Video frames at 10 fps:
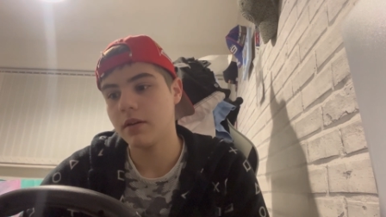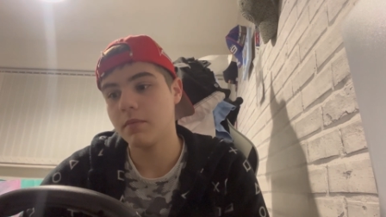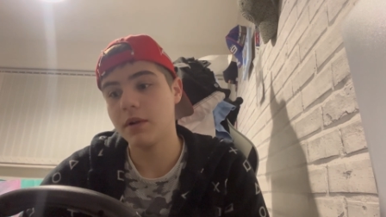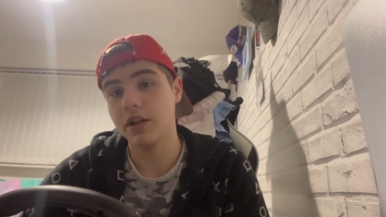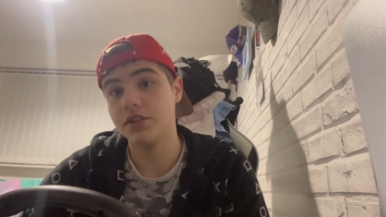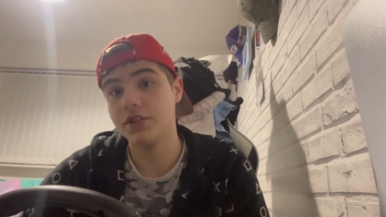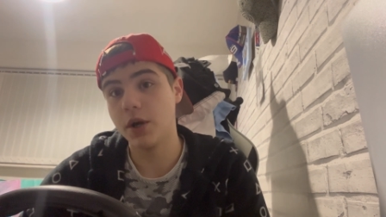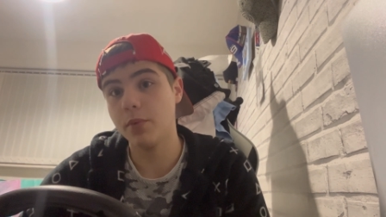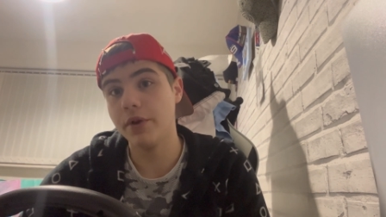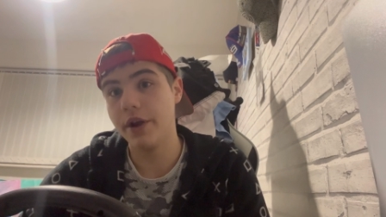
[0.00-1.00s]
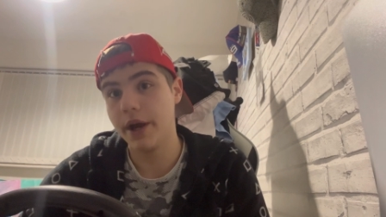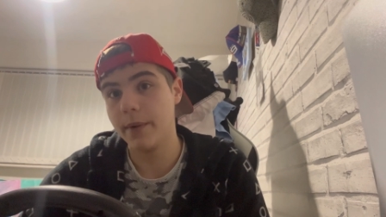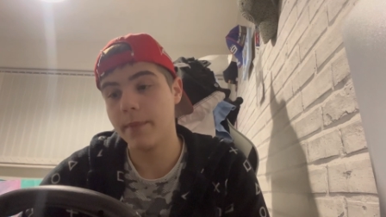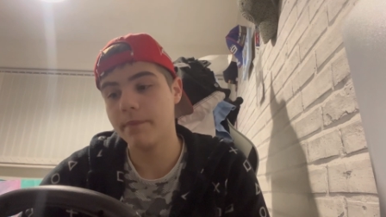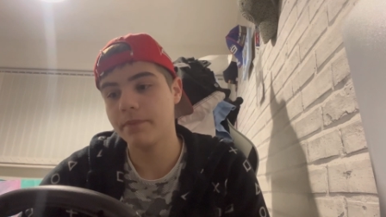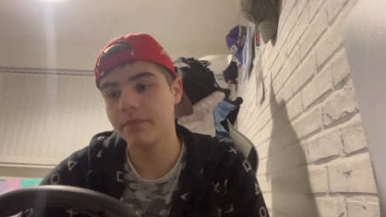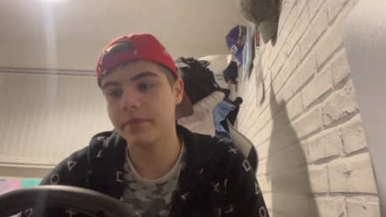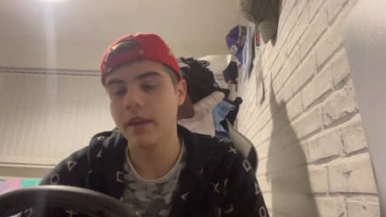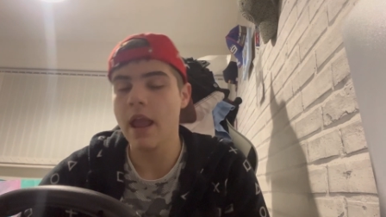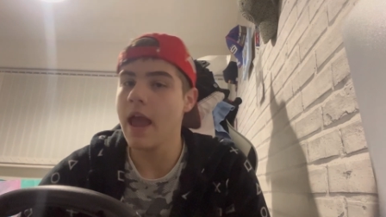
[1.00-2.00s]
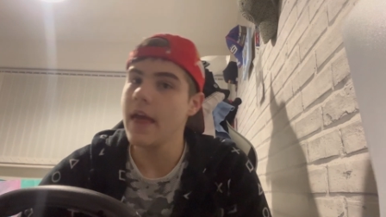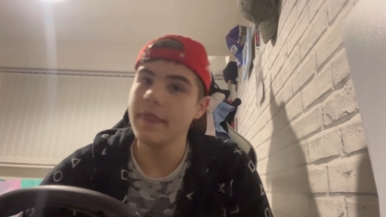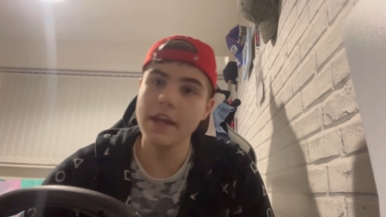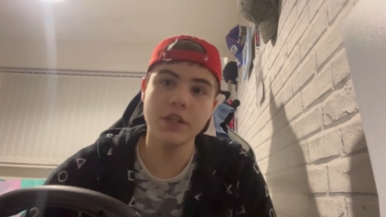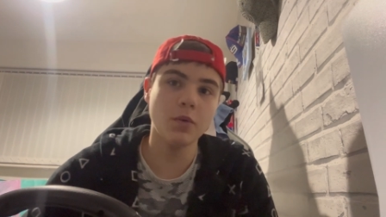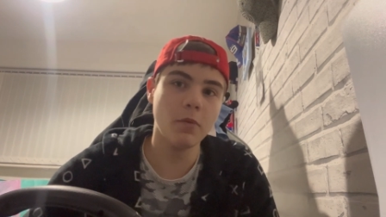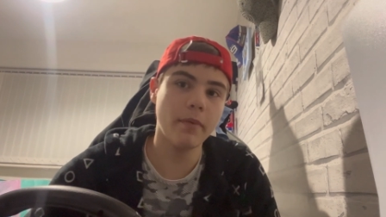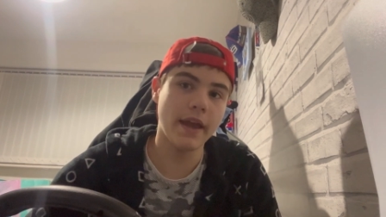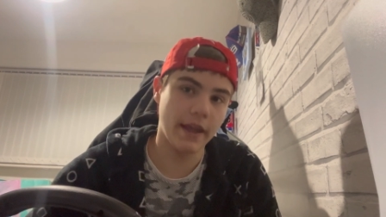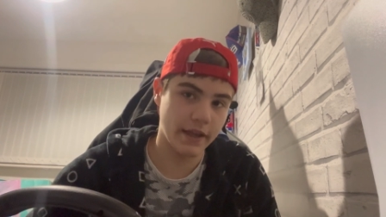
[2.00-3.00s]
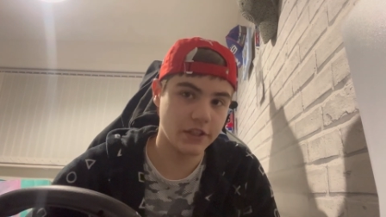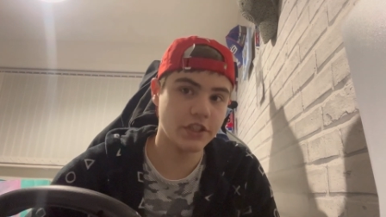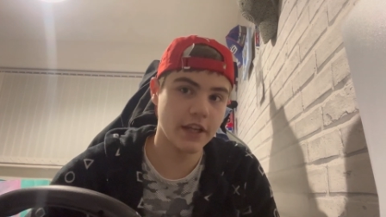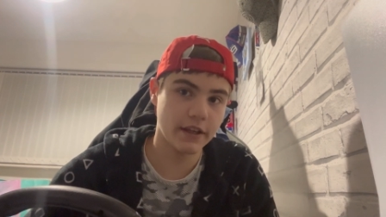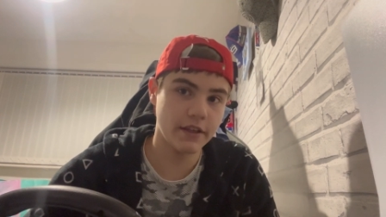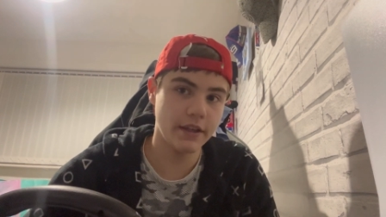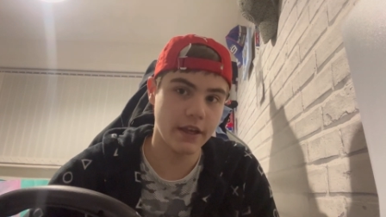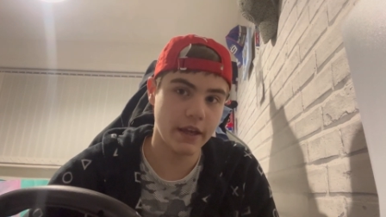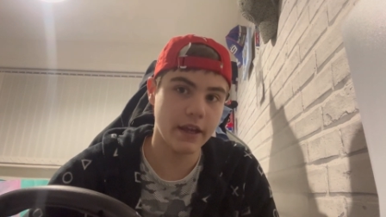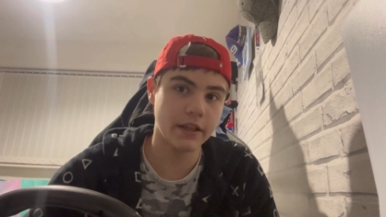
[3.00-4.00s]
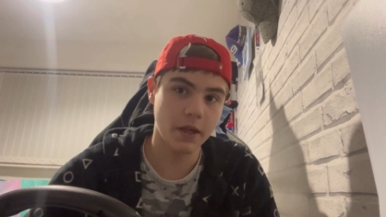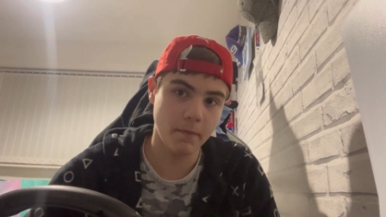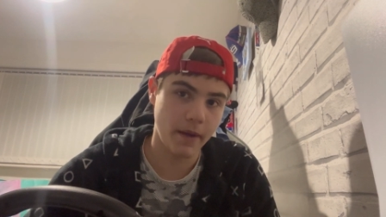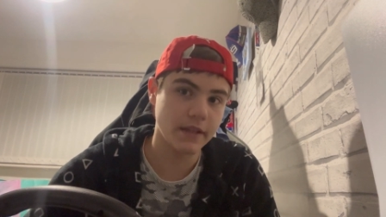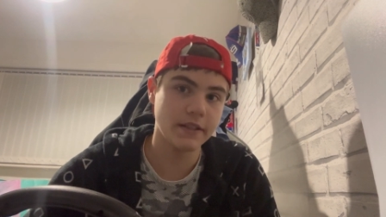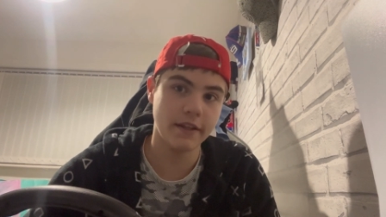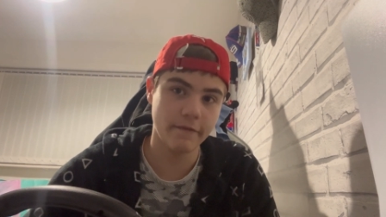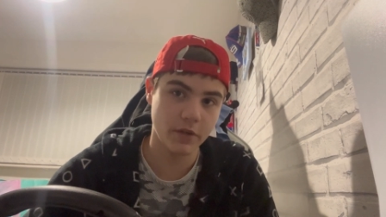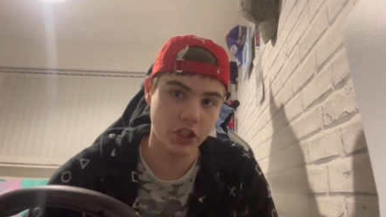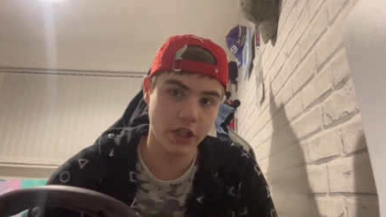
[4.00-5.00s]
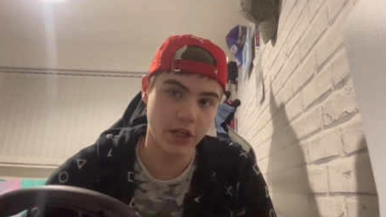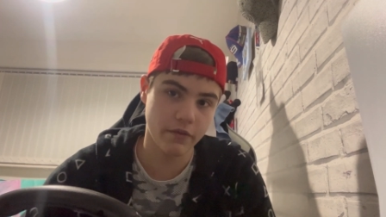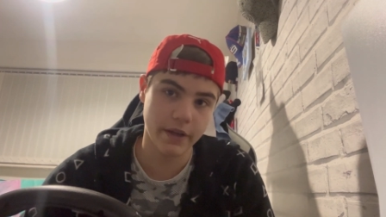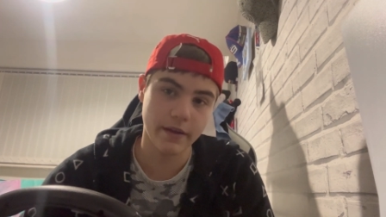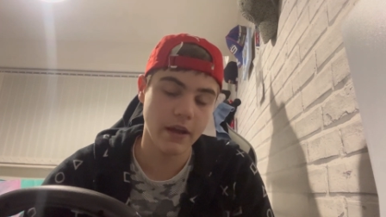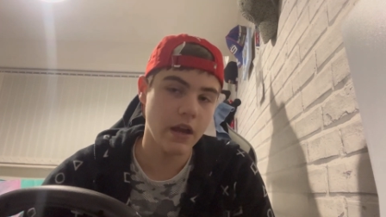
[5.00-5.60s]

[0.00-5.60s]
But I don't know. This will be his second year in competitive machinery.